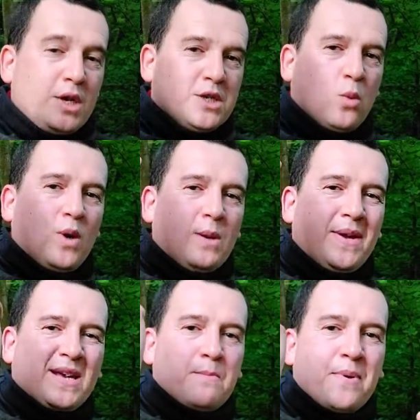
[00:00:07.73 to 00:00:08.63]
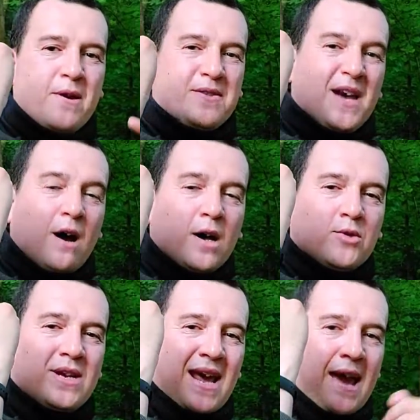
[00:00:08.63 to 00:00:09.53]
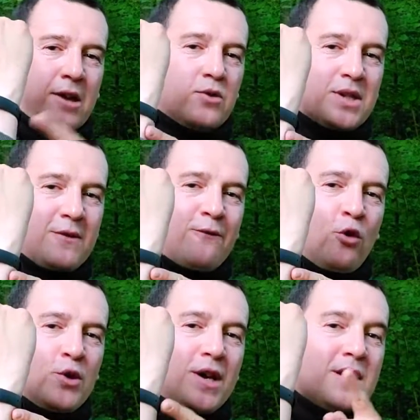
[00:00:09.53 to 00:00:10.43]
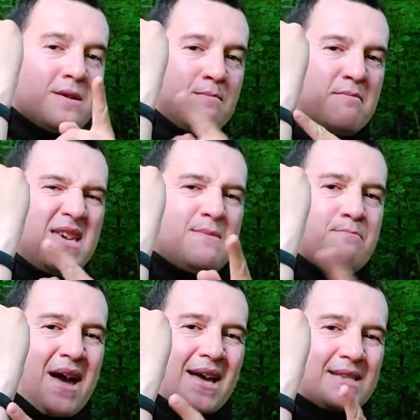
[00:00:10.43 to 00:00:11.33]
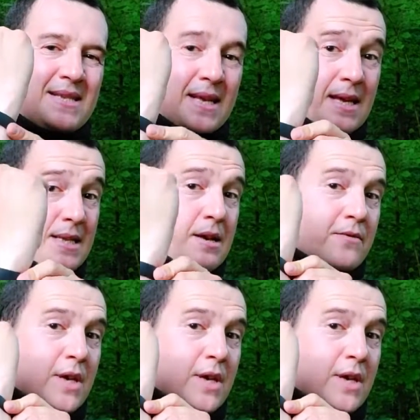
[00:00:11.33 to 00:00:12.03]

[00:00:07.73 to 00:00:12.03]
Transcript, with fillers: So we'll be comparing the heart rate accuracy for the Mi Band 6,